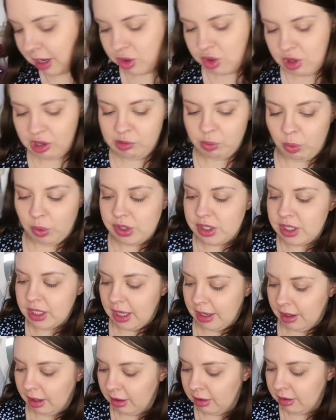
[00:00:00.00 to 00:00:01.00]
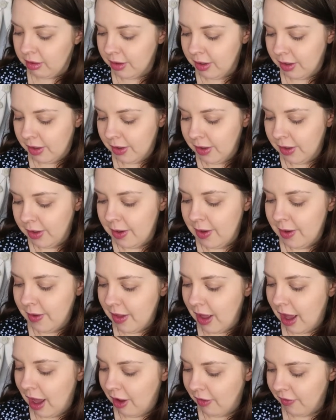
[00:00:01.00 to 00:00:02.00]
I just want to kind of
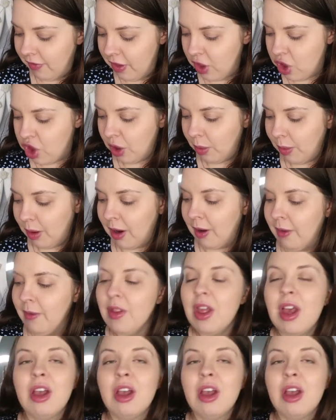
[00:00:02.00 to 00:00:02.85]
have the shower.